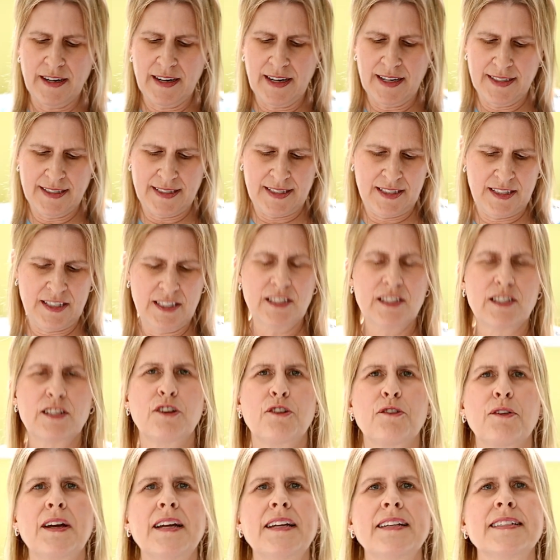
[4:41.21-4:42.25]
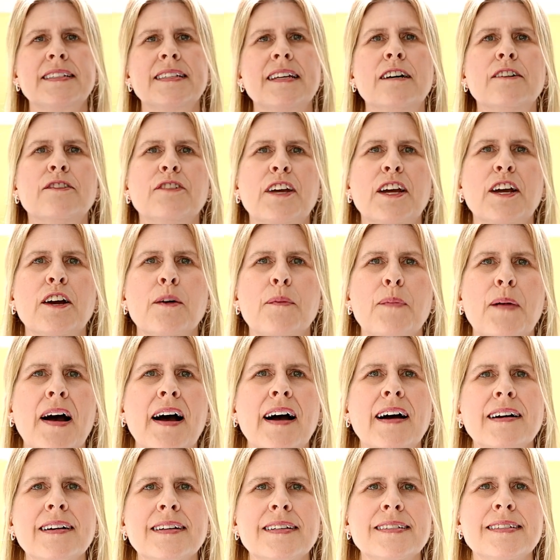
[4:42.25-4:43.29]
nice. This is a great self-care
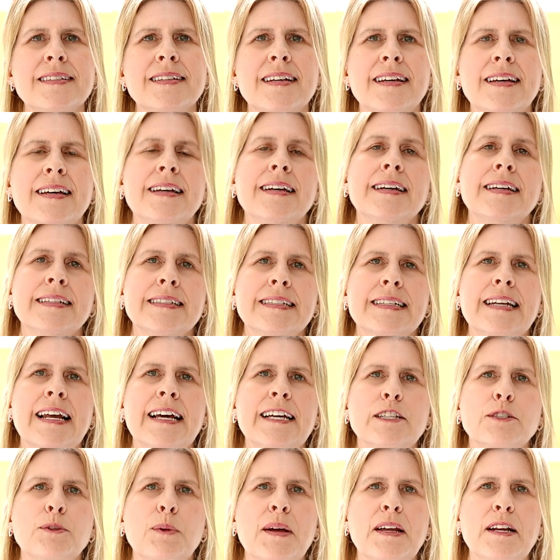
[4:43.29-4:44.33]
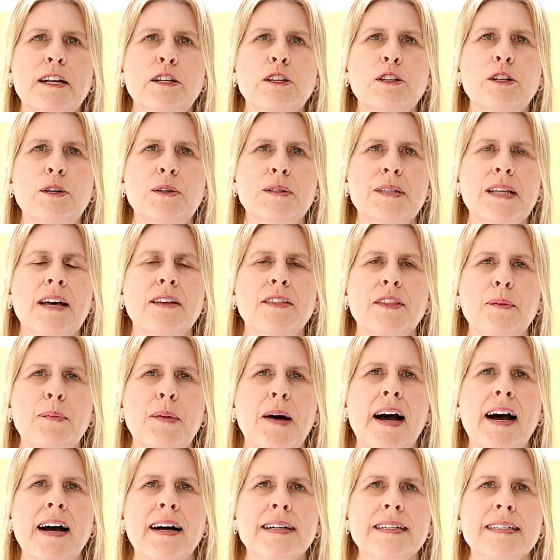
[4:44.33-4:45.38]
box. It's a nice way to close out the
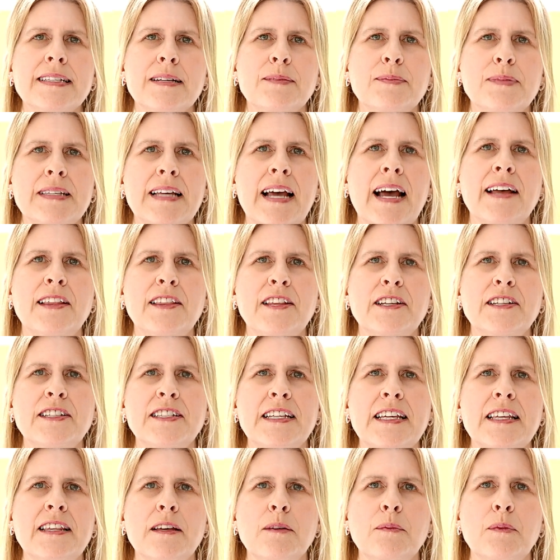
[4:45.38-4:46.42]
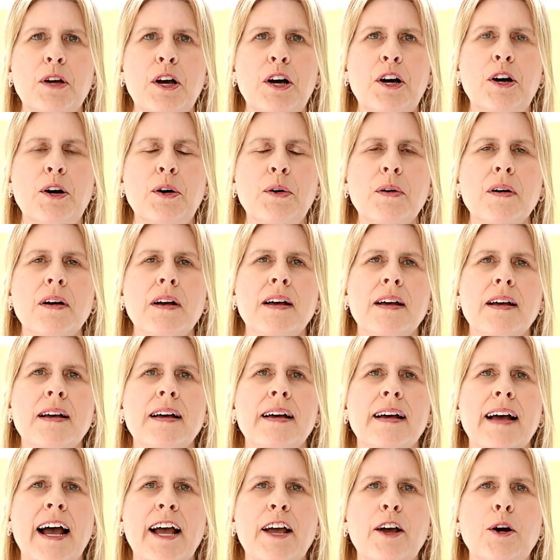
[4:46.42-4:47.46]
box. I'm sad to see them go.
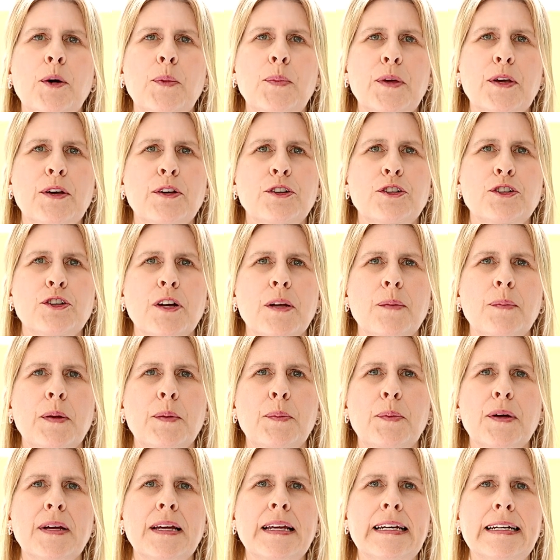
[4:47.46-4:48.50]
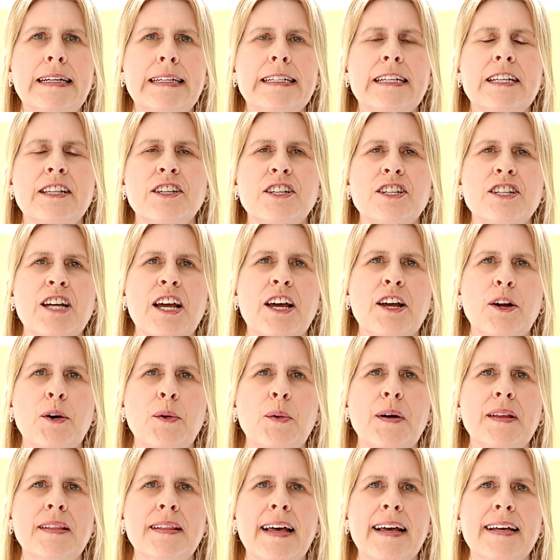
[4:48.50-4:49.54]
I hope you enjoyed me bringing it to the channel
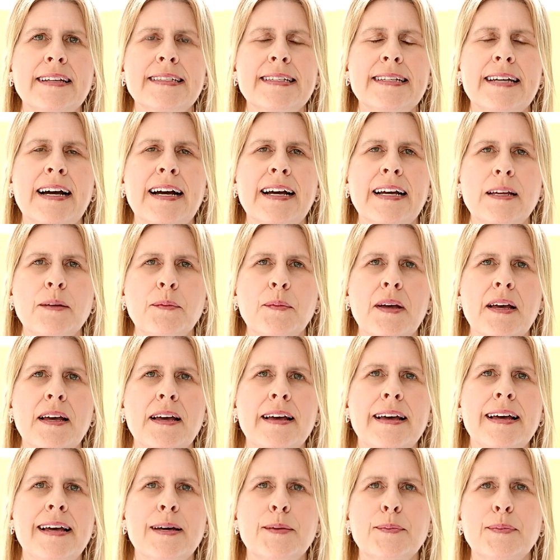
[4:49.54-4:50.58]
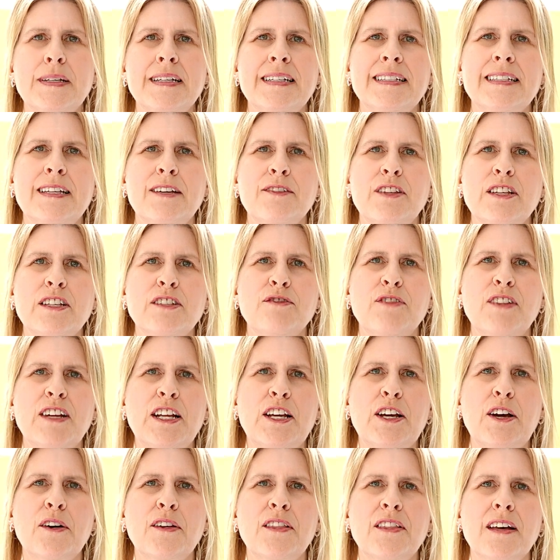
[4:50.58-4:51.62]
one last time. Please give this
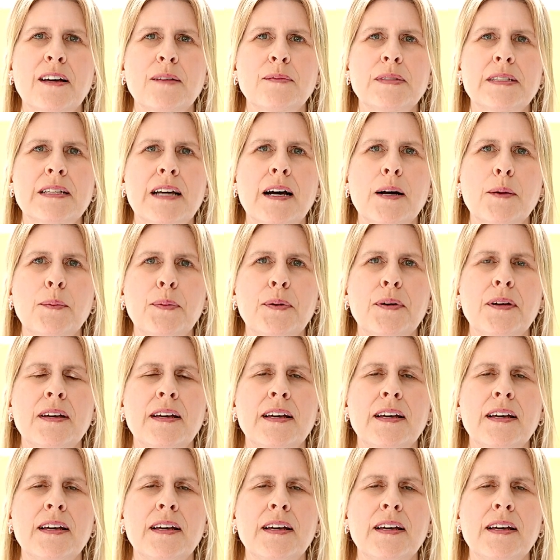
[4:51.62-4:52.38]
video a thumbs up.